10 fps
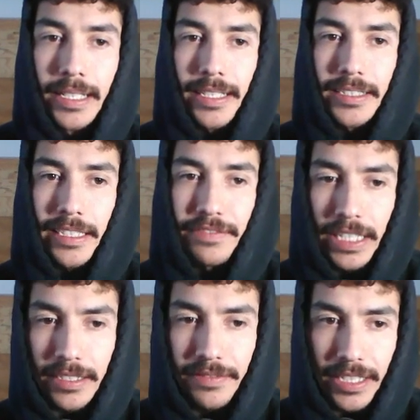It is a
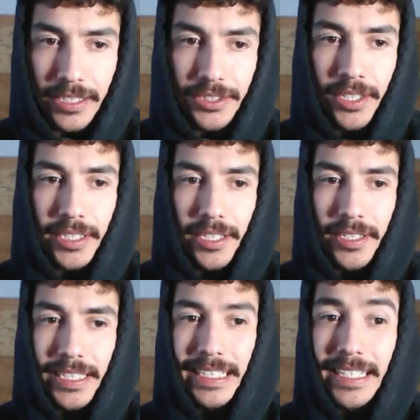very, very strong
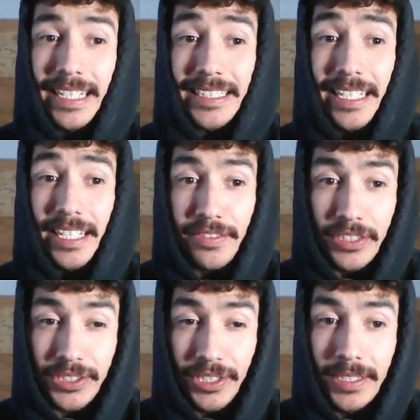card. And then at the end of your
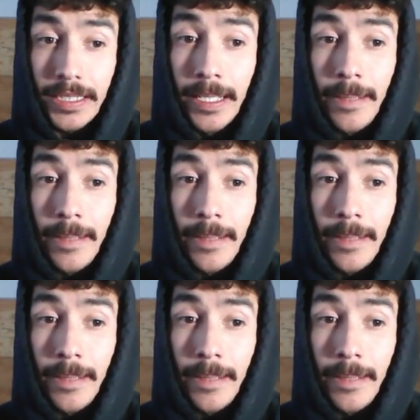turn,